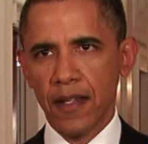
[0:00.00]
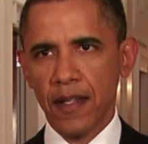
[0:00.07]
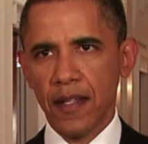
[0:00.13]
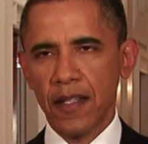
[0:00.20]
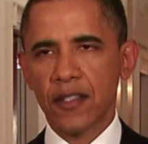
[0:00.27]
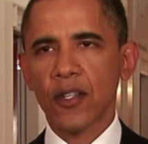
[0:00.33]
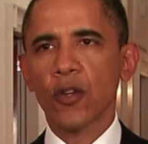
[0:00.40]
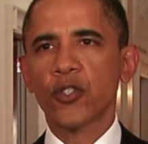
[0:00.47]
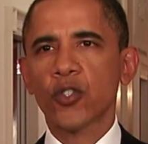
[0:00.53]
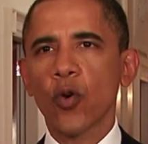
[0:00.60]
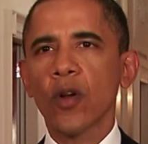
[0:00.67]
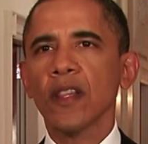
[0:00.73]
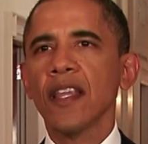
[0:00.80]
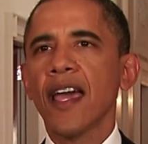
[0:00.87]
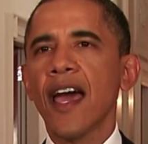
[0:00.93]
And so
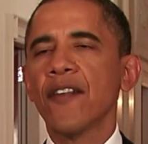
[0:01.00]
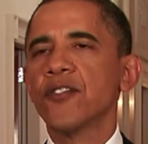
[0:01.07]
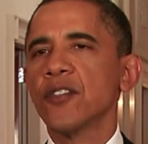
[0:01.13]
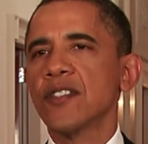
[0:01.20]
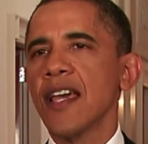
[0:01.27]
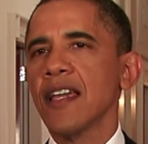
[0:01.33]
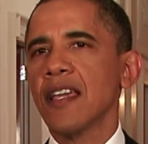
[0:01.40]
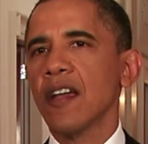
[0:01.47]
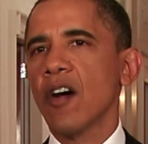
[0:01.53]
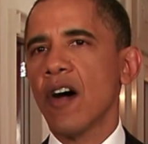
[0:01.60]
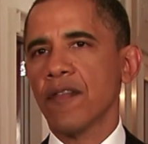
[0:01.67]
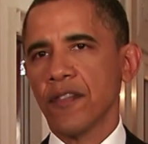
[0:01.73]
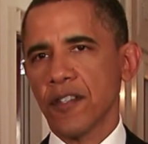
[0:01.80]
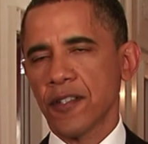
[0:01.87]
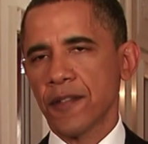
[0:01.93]
shortly after taking
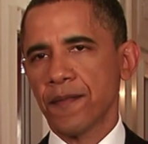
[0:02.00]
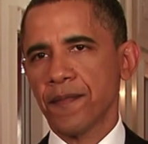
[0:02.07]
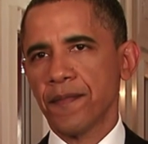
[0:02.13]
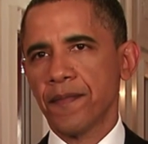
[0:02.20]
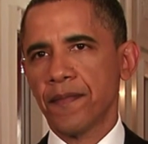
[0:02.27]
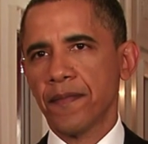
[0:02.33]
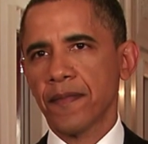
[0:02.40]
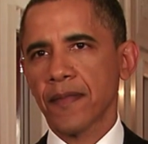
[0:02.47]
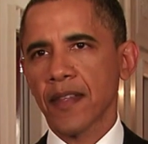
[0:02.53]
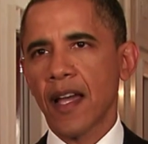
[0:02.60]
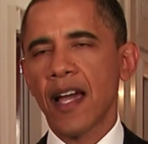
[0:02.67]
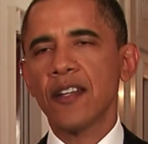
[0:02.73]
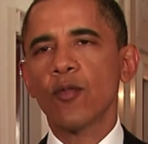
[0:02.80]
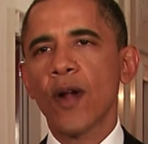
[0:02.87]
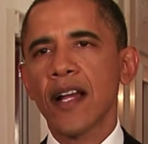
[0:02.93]
office,
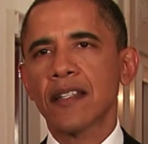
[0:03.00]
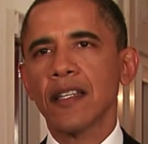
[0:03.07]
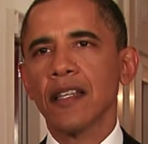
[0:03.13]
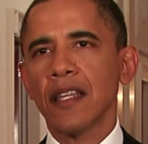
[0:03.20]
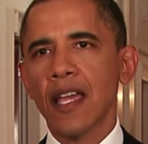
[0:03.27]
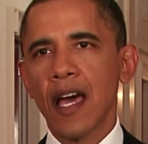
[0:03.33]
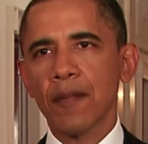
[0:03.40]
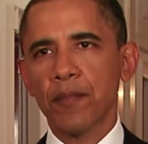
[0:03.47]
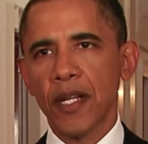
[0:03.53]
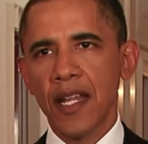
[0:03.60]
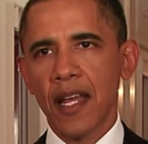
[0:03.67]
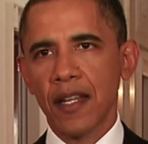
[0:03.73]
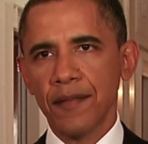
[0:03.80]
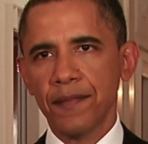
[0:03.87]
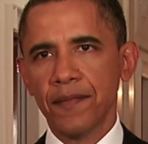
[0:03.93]
I directed Leon
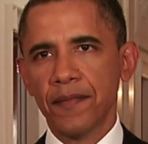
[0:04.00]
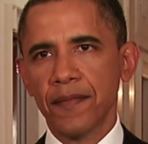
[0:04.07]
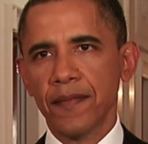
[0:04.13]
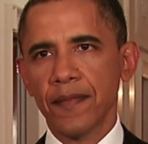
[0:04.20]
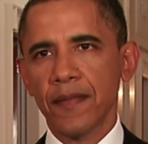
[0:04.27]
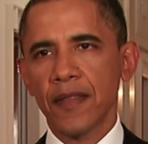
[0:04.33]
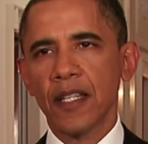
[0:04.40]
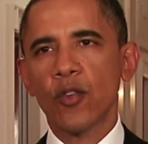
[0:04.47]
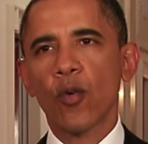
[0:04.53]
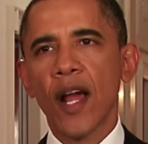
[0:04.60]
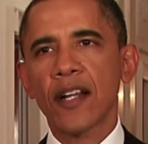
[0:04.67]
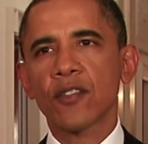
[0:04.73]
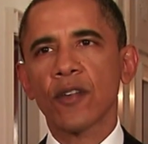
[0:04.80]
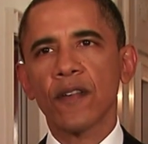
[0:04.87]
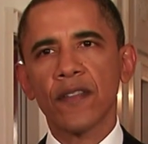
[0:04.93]
Panetta, the
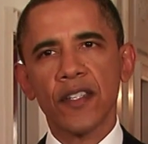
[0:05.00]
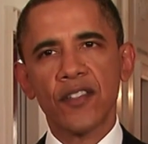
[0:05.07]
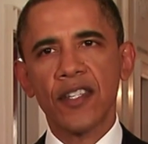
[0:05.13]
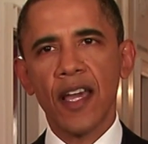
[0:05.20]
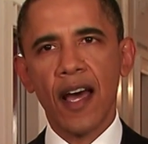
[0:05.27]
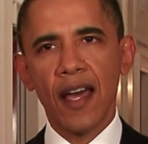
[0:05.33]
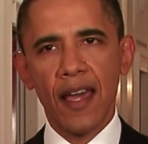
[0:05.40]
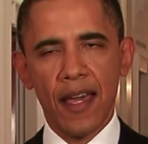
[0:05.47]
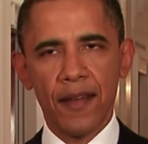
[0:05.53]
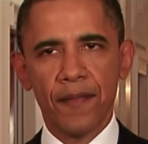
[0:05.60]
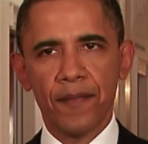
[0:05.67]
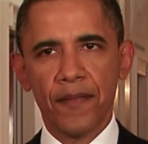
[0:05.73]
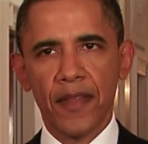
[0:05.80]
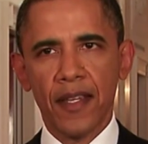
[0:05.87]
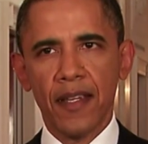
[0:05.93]
director of the CIA,
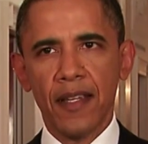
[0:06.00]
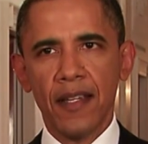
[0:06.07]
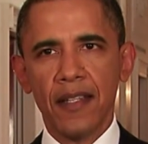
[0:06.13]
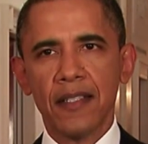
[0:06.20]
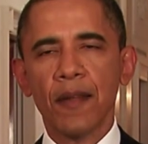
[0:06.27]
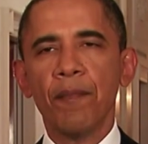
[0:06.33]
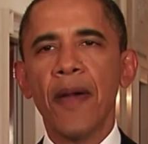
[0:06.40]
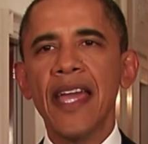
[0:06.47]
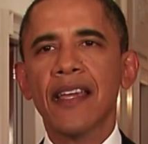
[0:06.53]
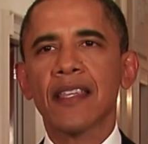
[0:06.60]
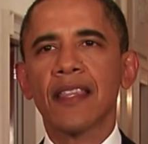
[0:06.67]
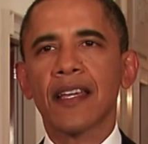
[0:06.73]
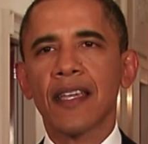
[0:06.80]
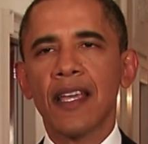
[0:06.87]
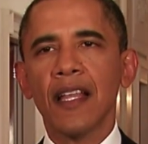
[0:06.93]
to
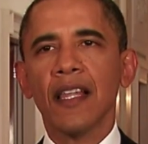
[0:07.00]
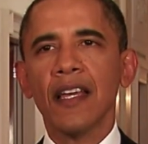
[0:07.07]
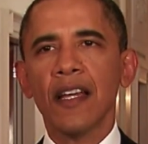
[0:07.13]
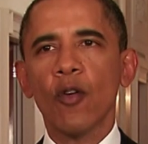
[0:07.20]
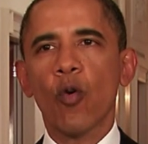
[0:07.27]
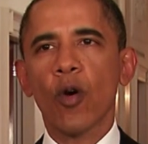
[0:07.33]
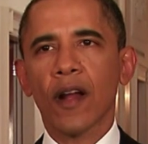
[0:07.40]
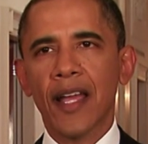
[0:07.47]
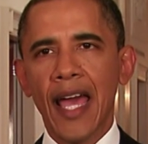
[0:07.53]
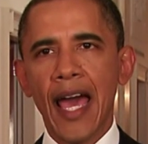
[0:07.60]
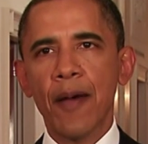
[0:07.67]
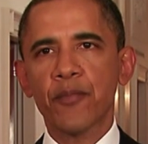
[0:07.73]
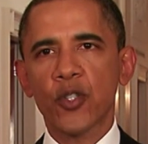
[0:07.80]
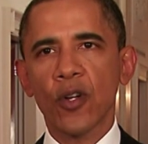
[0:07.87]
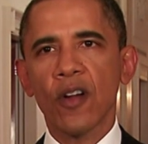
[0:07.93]
make the killing or
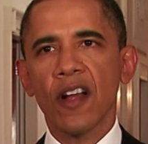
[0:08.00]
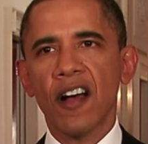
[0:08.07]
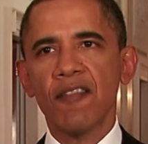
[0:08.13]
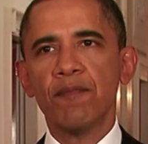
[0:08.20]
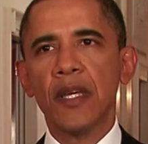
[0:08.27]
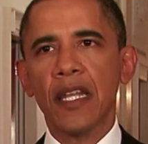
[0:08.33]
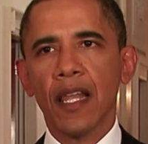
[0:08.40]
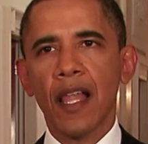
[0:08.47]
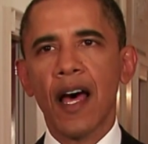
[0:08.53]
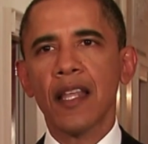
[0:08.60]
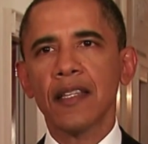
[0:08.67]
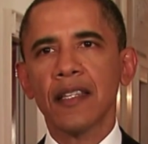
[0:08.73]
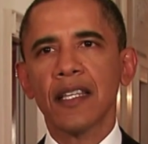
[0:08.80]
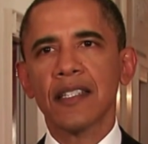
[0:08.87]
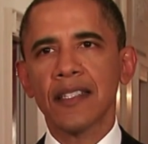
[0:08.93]
capture of bin
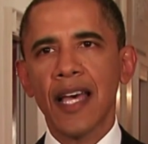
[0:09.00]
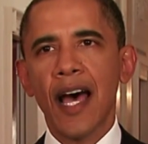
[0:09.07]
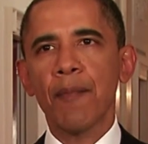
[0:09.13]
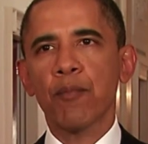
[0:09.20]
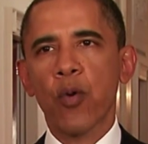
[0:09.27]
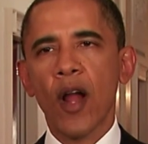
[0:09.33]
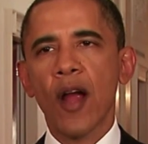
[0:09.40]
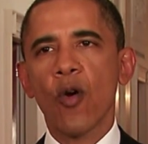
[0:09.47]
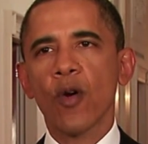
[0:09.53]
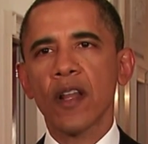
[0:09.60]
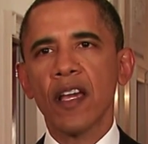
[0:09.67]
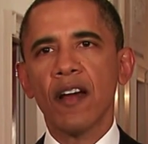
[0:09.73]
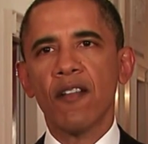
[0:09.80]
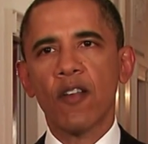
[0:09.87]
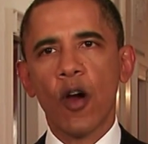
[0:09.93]
Laden the top
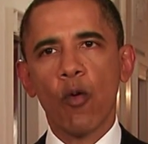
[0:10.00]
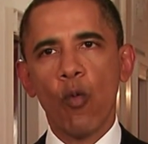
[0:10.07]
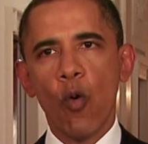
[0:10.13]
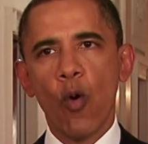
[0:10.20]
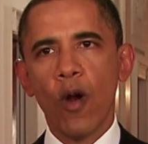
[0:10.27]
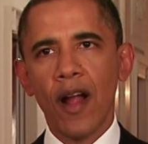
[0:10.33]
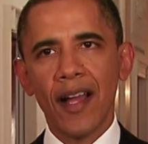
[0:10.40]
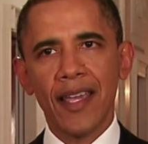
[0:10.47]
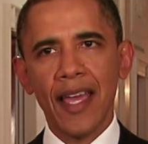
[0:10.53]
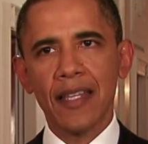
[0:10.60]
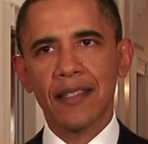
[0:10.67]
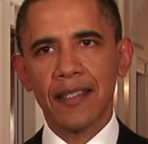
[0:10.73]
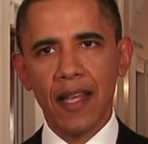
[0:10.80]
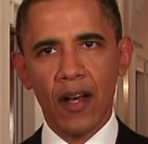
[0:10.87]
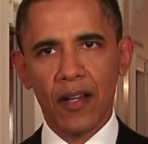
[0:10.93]
priority of our war
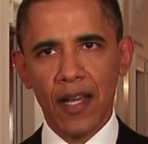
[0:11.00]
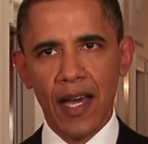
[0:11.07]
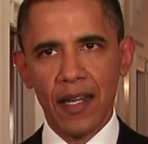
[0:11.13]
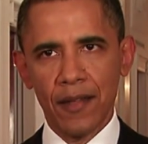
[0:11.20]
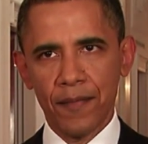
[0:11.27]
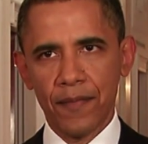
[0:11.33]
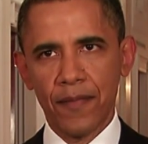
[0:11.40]
against al-Queda,